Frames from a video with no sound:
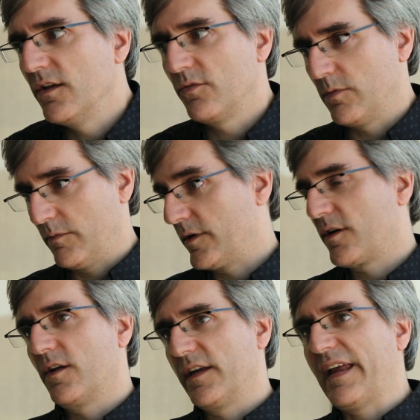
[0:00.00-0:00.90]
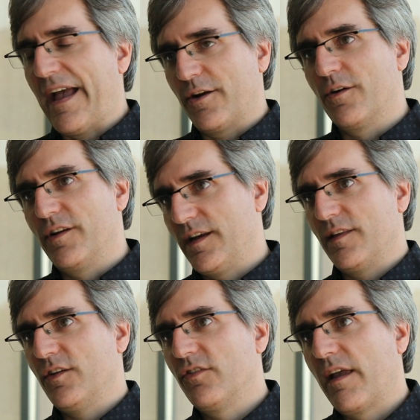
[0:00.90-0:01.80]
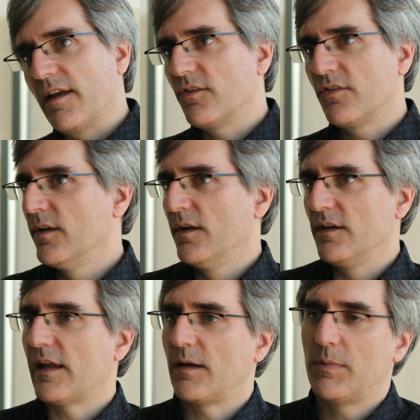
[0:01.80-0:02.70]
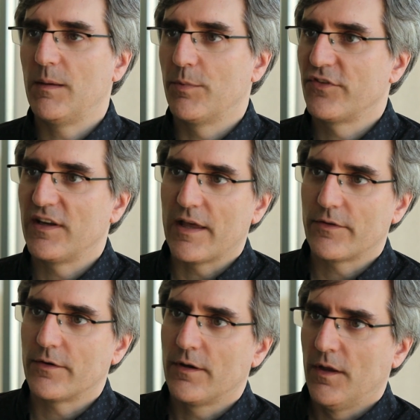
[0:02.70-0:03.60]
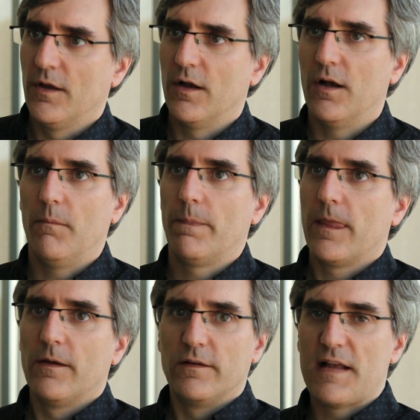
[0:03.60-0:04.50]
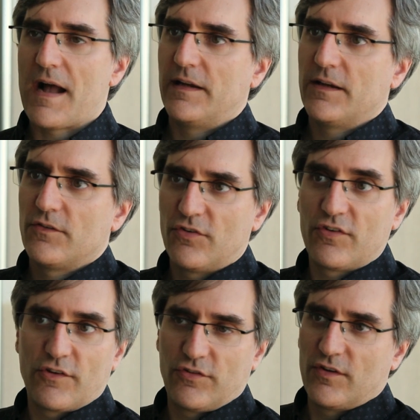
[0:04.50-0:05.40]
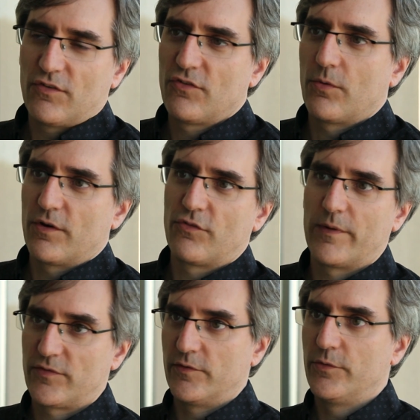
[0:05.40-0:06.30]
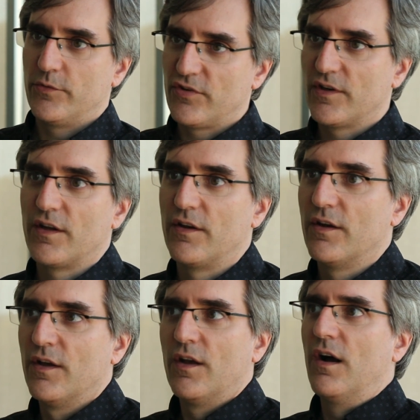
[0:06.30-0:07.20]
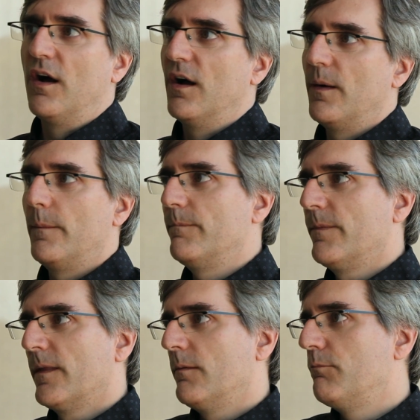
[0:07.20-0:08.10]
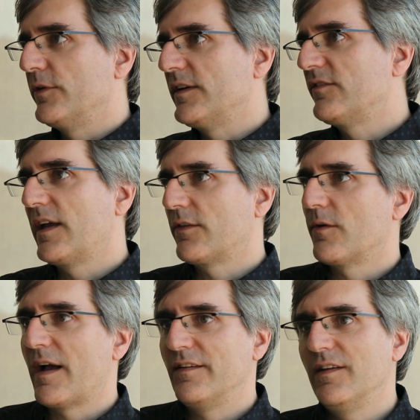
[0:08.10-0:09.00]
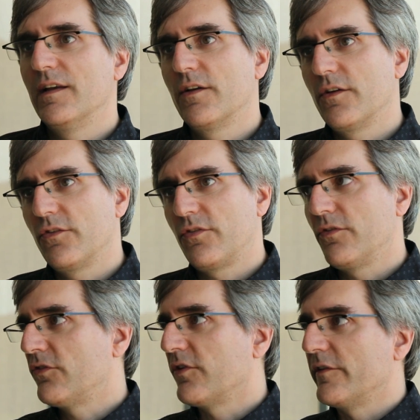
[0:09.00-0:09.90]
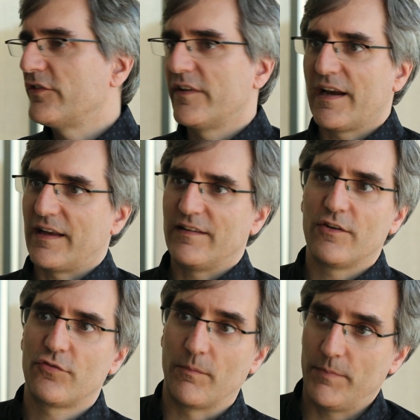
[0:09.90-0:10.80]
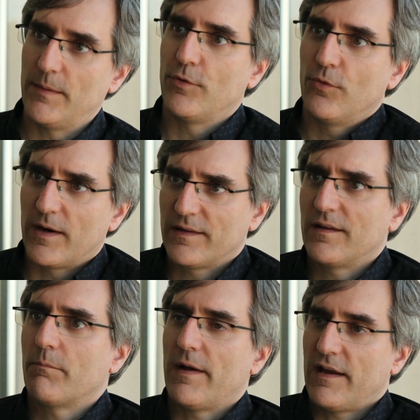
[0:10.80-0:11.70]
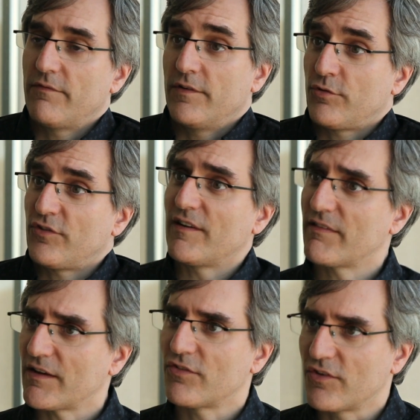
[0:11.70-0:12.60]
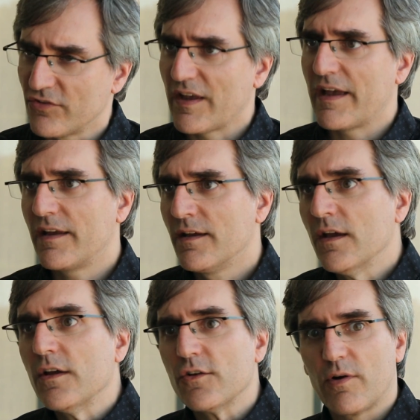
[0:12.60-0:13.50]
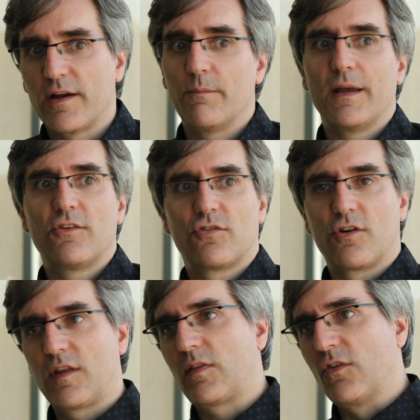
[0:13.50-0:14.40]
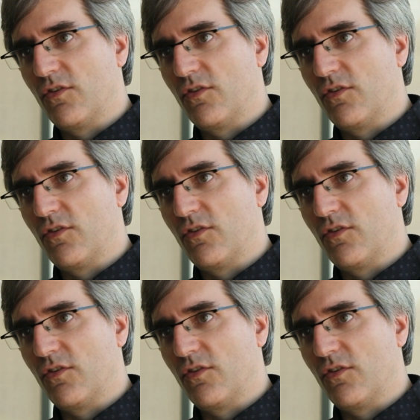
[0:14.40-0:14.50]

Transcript: is what we're calling cat herding these days getting people together, um, guiding discussions towards resolution, um, putting together ideas, soliciting ideas from people who I think might have interesting things to say, trying to make sure that the